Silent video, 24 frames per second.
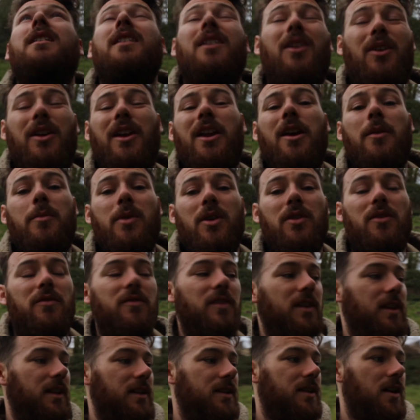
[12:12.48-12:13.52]
Look at how
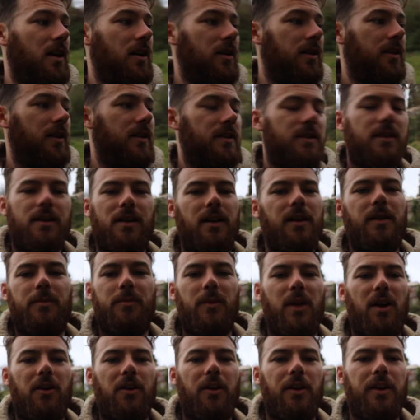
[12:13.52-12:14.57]
beautiful this garden is.
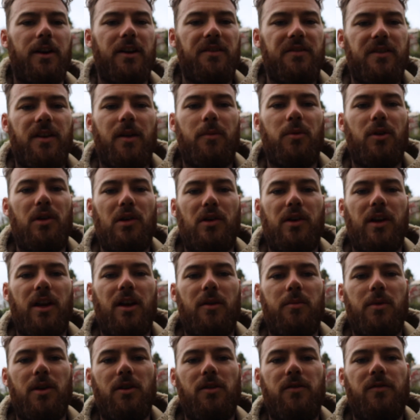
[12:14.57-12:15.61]
Not right off that, but look at
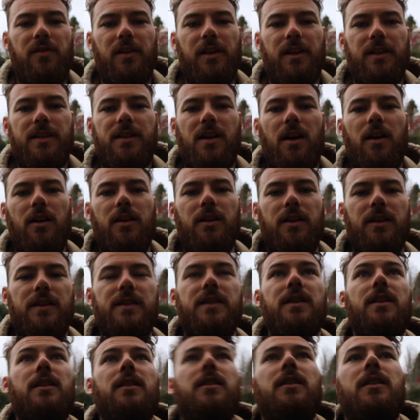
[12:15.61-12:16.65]
how beautiful this garden
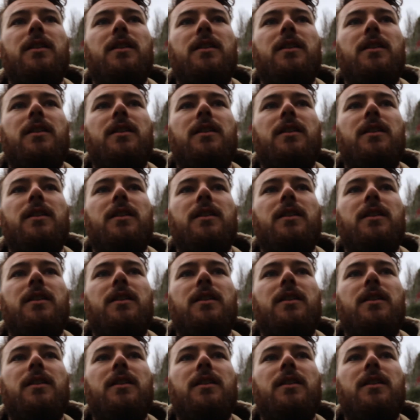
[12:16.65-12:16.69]
is.